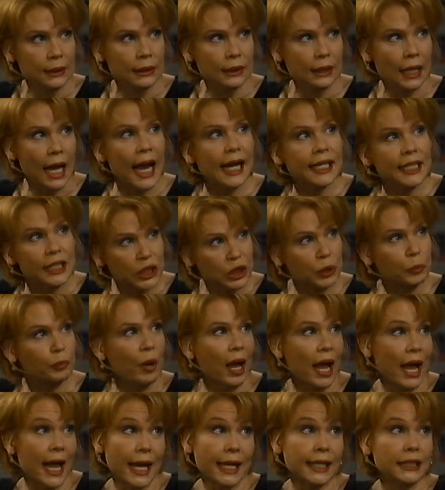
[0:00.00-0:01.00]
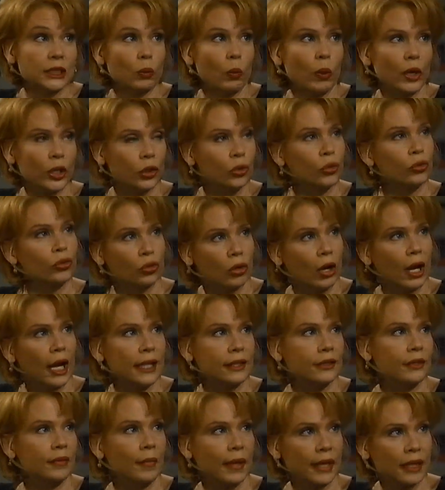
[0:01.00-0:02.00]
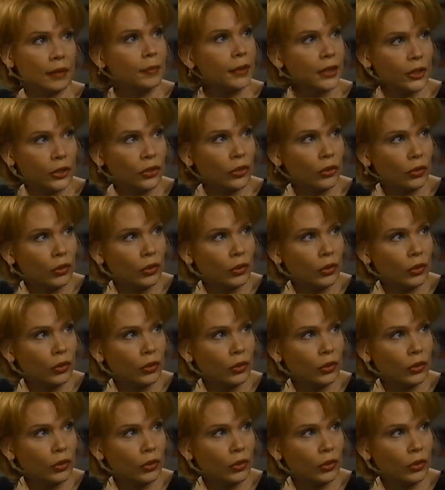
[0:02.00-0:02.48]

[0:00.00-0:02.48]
I despise what you tried to make me do.